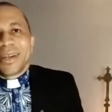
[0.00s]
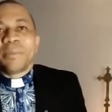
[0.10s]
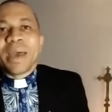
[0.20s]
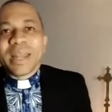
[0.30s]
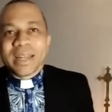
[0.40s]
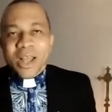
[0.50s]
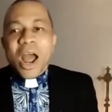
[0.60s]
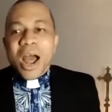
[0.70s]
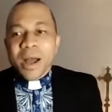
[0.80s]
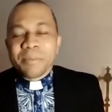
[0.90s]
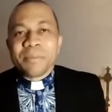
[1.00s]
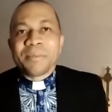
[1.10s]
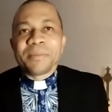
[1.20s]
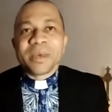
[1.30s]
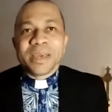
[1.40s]
Remaining
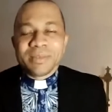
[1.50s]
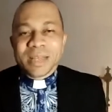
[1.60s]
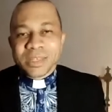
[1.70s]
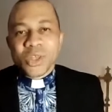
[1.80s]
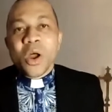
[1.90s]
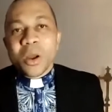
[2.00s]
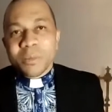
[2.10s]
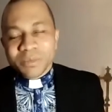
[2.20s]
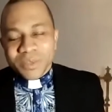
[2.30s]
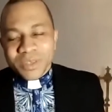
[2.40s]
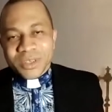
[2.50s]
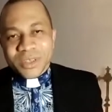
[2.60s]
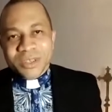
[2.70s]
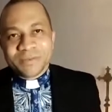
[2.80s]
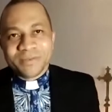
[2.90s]
calm in the
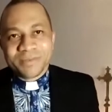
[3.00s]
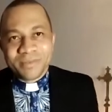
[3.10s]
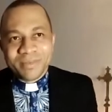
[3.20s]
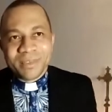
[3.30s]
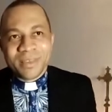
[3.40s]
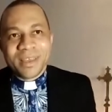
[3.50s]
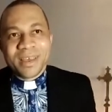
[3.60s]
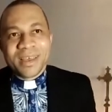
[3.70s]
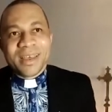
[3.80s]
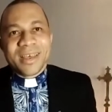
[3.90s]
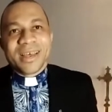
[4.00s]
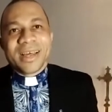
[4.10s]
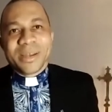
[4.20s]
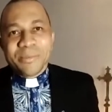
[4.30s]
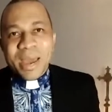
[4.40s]
storms.
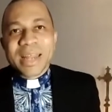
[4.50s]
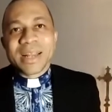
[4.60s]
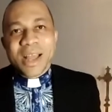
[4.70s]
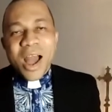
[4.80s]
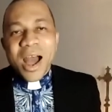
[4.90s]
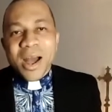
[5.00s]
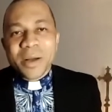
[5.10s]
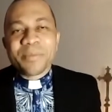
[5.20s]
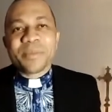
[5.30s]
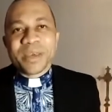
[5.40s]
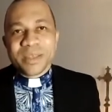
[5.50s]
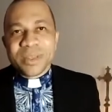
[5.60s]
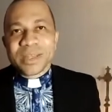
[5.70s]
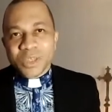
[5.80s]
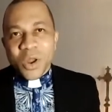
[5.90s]
Remaining calm
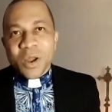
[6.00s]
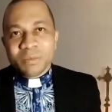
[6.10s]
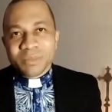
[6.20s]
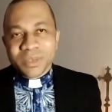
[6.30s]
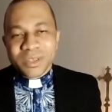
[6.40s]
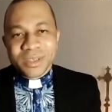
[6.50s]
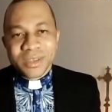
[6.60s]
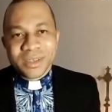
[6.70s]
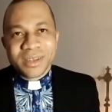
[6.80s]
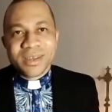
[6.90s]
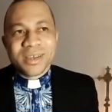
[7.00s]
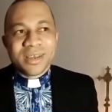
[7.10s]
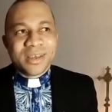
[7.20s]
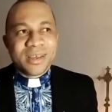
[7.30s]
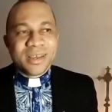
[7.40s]
in the storms.
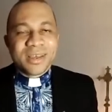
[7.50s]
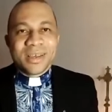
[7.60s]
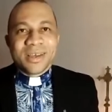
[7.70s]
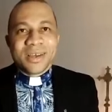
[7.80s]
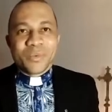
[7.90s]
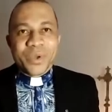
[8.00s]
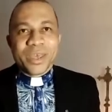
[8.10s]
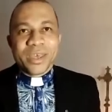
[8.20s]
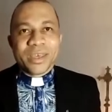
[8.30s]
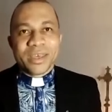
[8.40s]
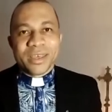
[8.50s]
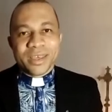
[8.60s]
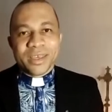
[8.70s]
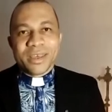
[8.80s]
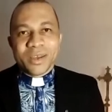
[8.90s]

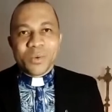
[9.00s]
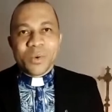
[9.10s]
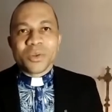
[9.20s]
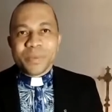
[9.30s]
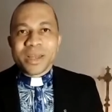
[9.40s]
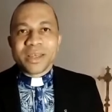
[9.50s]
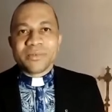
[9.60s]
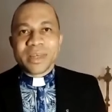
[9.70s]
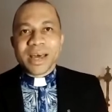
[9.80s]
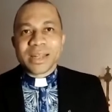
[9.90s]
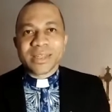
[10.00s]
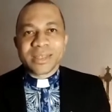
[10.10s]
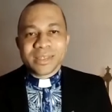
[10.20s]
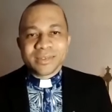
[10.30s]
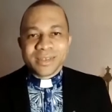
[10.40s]
We want to believe that